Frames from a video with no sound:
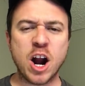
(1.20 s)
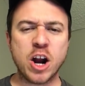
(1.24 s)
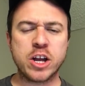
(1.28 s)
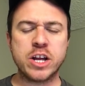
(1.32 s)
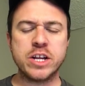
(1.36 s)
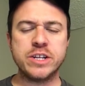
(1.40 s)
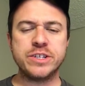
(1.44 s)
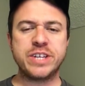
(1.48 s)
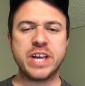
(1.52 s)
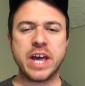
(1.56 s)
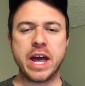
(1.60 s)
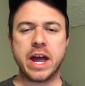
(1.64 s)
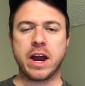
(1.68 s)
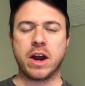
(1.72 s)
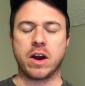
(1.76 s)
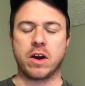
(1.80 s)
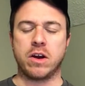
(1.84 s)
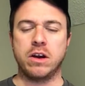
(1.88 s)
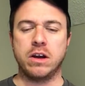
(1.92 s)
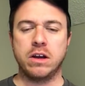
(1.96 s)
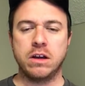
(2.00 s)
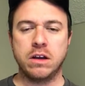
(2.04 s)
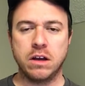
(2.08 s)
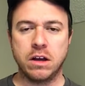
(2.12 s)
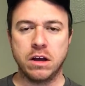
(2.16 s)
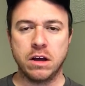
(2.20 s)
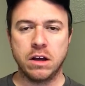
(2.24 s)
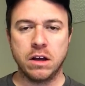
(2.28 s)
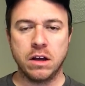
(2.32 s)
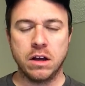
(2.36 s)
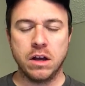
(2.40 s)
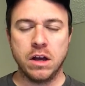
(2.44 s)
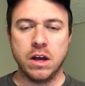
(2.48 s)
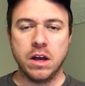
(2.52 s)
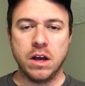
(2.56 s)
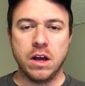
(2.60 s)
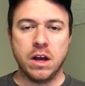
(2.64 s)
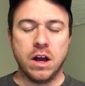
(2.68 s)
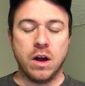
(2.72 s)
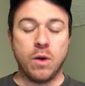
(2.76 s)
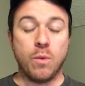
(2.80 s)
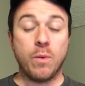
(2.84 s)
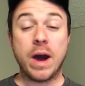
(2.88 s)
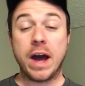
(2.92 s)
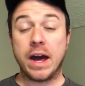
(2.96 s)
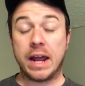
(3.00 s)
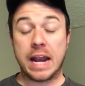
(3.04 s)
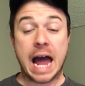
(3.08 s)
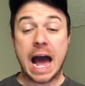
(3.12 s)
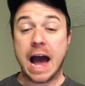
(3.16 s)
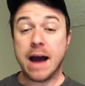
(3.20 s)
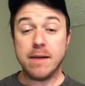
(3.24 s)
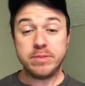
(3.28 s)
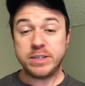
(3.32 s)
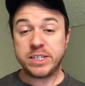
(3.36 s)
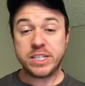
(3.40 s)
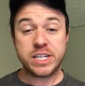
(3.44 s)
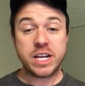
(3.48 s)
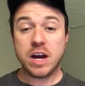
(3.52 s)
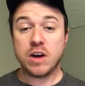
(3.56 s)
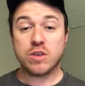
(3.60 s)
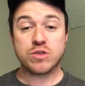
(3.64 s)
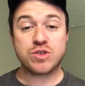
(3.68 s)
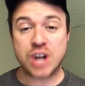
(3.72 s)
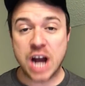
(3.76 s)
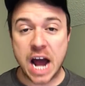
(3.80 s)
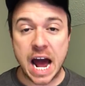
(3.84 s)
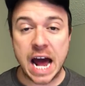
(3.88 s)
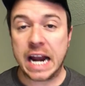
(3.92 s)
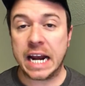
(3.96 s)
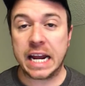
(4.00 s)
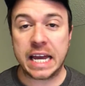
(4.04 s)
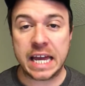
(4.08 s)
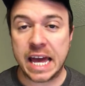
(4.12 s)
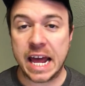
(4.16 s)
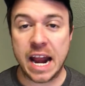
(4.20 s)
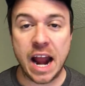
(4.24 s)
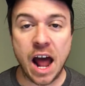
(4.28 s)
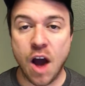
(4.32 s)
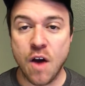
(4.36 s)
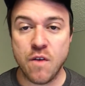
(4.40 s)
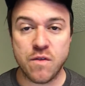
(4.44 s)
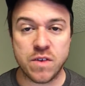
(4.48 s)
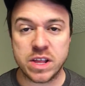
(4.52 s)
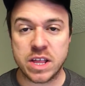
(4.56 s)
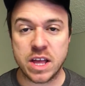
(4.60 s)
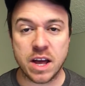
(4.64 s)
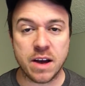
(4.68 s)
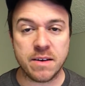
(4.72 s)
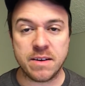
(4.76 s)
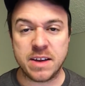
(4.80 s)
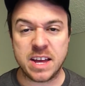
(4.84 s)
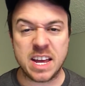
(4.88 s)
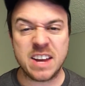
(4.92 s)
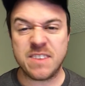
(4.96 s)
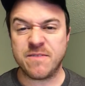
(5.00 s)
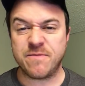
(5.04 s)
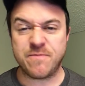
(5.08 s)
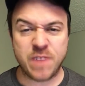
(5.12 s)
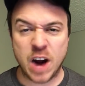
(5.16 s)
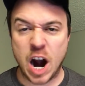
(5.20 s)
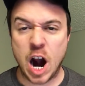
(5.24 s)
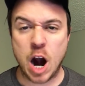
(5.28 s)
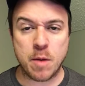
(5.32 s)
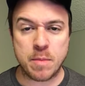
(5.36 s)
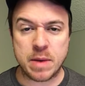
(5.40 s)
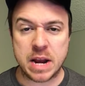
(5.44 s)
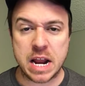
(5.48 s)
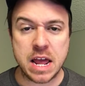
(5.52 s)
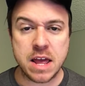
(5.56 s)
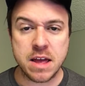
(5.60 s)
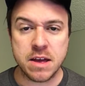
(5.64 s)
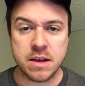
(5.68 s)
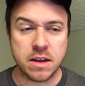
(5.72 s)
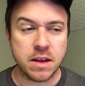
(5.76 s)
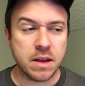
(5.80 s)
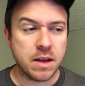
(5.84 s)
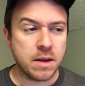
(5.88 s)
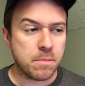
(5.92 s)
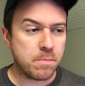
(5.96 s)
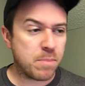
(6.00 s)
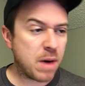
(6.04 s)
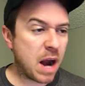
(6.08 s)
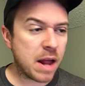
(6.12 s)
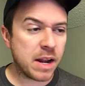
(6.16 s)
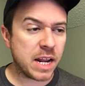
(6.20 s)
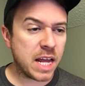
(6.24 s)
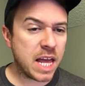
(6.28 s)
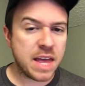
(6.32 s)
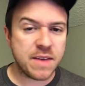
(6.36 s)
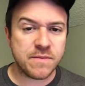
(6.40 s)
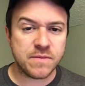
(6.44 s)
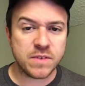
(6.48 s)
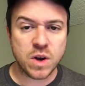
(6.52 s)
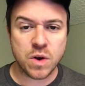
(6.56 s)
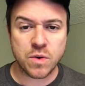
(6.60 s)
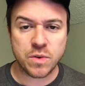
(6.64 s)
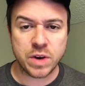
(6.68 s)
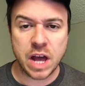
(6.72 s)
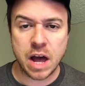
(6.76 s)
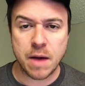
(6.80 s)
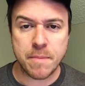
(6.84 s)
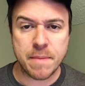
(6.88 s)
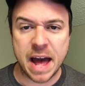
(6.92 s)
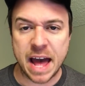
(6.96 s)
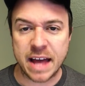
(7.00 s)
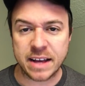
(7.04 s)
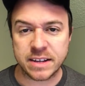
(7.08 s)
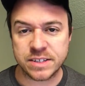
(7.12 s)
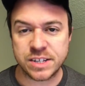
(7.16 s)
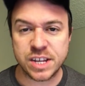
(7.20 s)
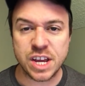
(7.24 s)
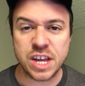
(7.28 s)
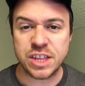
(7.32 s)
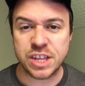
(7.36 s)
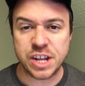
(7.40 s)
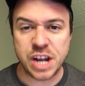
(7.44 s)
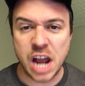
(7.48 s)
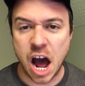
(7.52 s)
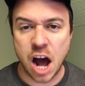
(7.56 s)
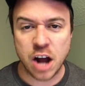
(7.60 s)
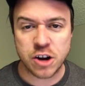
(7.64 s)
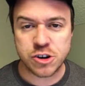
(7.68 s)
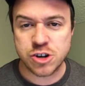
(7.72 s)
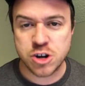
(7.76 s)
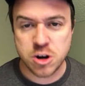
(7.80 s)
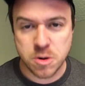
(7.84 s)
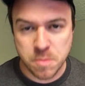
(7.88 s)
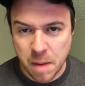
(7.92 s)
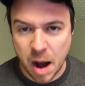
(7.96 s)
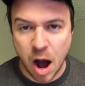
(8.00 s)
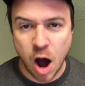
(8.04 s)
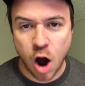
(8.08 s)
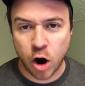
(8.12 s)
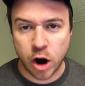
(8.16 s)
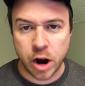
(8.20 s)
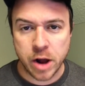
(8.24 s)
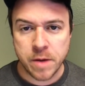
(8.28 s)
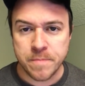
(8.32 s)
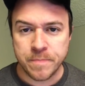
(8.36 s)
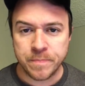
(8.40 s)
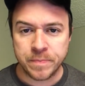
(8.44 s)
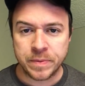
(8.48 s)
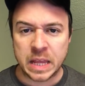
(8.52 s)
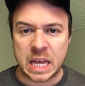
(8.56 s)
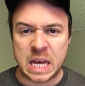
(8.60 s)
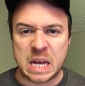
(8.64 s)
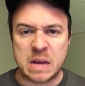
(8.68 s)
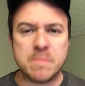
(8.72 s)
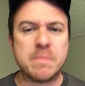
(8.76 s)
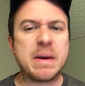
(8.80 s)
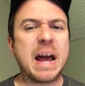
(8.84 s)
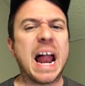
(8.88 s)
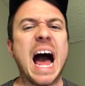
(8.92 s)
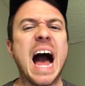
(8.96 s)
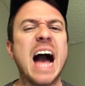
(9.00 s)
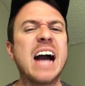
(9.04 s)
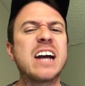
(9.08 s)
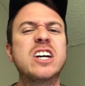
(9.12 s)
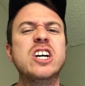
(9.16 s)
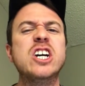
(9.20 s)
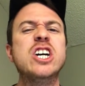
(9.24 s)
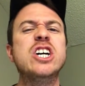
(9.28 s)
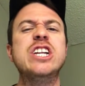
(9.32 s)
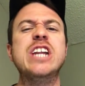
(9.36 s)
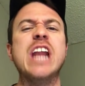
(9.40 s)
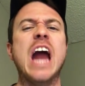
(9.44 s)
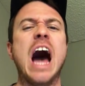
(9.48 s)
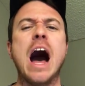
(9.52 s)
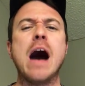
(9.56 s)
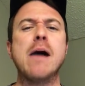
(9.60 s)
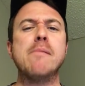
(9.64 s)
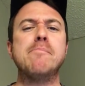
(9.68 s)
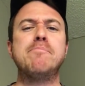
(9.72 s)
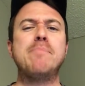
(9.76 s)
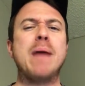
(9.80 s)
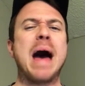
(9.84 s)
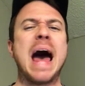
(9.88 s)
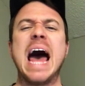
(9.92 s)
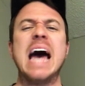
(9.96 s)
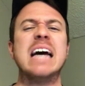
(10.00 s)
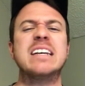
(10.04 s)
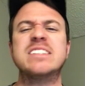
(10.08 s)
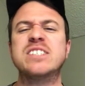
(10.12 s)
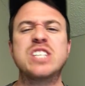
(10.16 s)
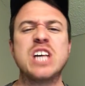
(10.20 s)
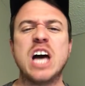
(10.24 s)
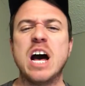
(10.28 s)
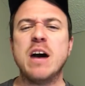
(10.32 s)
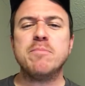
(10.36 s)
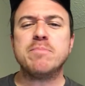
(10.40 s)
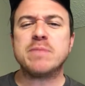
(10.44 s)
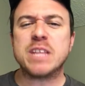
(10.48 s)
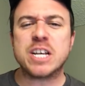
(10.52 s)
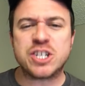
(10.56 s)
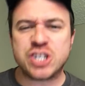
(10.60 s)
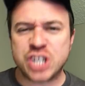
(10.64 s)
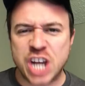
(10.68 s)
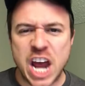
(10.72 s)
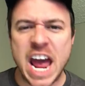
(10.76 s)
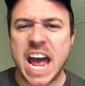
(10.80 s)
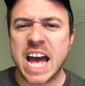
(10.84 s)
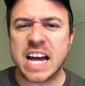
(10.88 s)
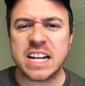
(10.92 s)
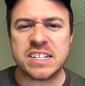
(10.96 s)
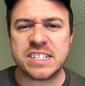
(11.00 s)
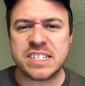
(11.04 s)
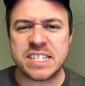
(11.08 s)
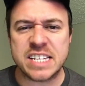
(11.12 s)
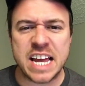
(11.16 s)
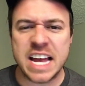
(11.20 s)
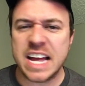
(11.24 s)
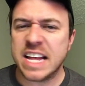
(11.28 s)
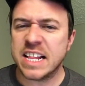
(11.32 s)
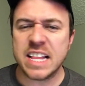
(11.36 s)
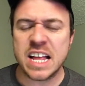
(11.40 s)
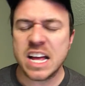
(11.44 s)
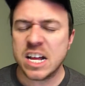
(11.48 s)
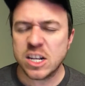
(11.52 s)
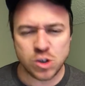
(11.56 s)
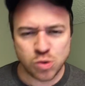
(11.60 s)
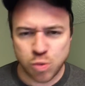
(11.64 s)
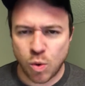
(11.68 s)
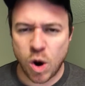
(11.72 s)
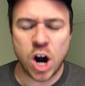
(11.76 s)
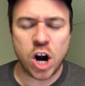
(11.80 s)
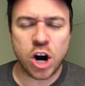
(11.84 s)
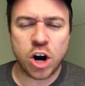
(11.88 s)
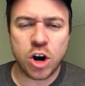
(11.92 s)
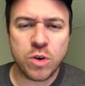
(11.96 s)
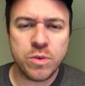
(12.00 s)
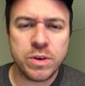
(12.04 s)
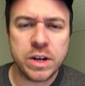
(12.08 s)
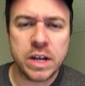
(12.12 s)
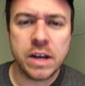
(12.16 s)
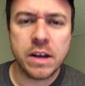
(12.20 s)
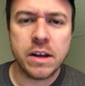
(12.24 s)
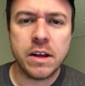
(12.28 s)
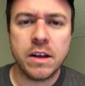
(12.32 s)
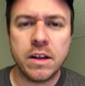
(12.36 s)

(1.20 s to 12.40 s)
Dirkens here. Well, I'm still trying to get over the infirmity. Probably even going to go back and see the doctor tomorrow. But I could not pass up the chance in this world